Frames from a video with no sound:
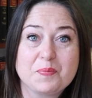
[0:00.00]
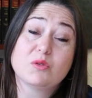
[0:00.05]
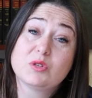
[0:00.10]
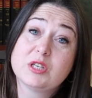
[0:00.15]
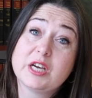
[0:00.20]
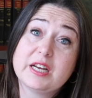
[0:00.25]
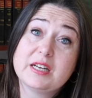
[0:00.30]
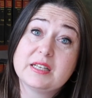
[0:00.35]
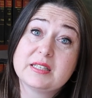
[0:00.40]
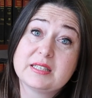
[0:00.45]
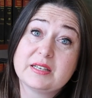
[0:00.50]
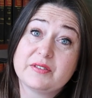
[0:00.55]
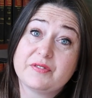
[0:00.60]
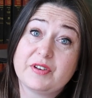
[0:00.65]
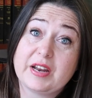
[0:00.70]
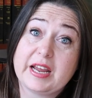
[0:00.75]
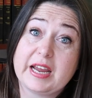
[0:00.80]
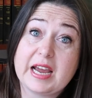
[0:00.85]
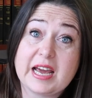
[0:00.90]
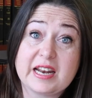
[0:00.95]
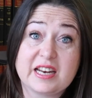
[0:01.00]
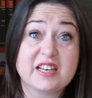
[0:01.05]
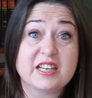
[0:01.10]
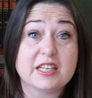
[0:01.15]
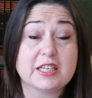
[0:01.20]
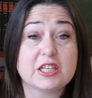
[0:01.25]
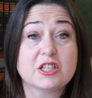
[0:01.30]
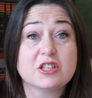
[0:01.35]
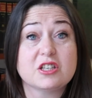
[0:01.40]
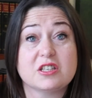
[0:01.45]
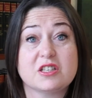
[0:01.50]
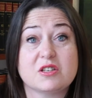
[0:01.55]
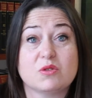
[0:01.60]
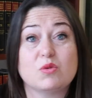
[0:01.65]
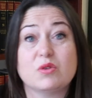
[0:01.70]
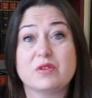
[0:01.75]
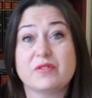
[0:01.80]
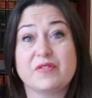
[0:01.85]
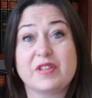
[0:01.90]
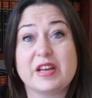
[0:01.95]
Alternatively, and in addition to
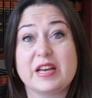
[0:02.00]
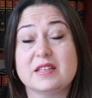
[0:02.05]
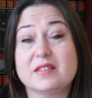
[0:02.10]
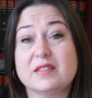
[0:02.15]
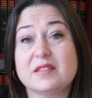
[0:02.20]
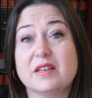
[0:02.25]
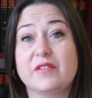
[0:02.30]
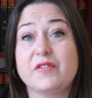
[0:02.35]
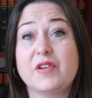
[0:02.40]
all of this,